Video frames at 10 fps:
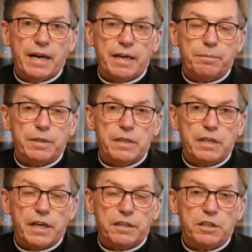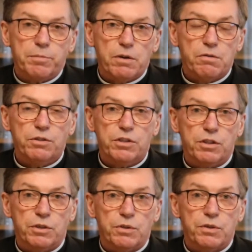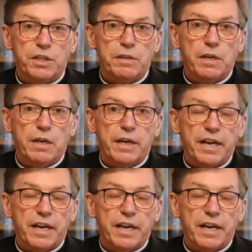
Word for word: uh, being exposed to the